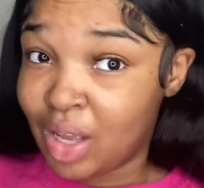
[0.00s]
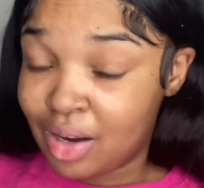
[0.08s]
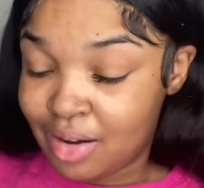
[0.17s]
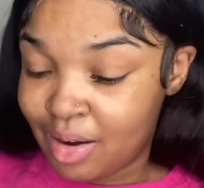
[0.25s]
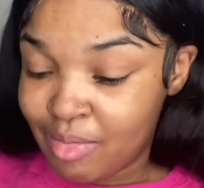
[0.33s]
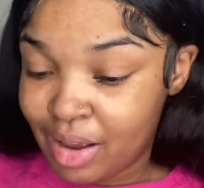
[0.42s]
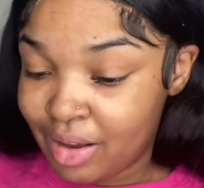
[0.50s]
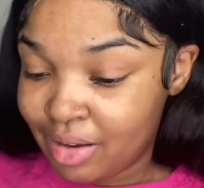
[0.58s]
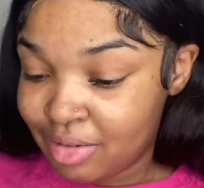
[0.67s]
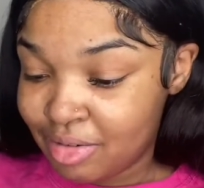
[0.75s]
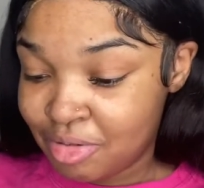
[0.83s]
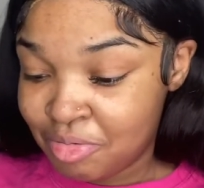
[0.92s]
No bad
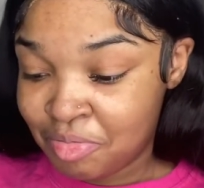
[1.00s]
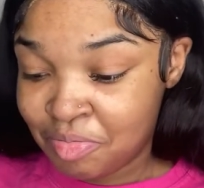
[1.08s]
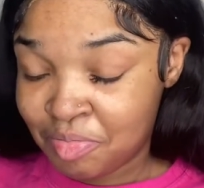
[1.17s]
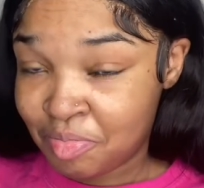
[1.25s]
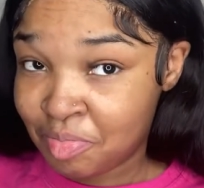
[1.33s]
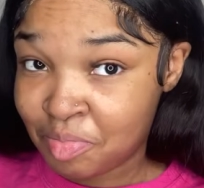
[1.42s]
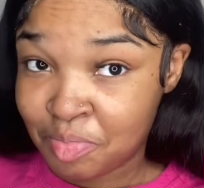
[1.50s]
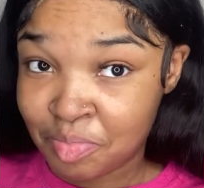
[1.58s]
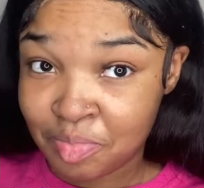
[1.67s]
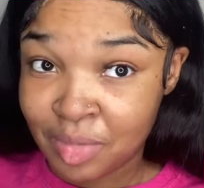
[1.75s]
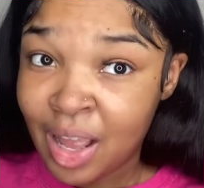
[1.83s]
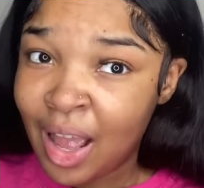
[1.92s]
energy.
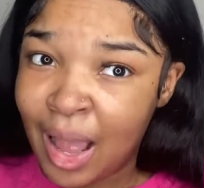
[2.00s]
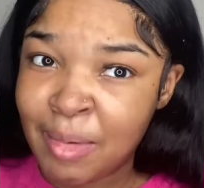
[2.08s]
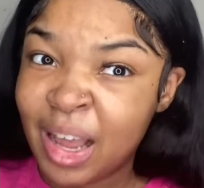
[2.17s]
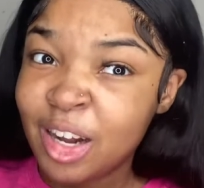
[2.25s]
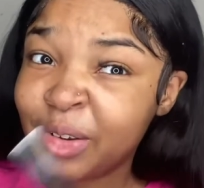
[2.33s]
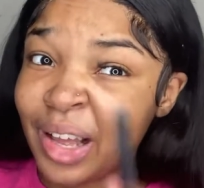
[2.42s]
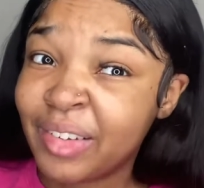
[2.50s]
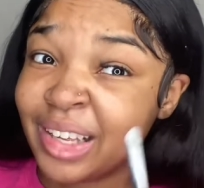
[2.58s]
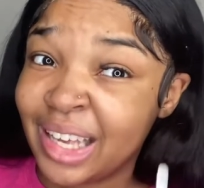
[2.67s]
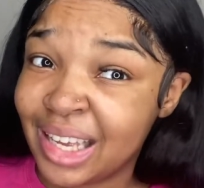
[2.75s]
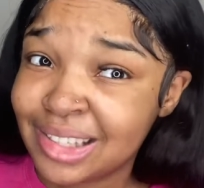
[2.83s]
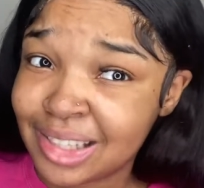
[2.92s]
I mean, I do have a
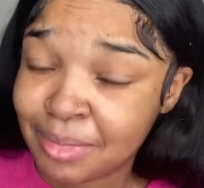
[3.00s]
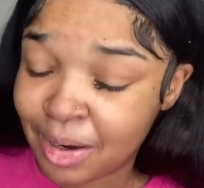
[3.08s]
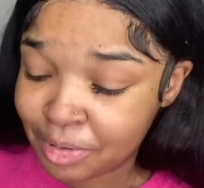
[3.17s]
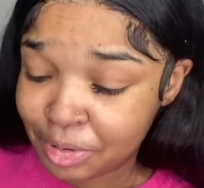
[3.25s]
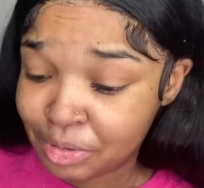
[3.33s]
guest in my room.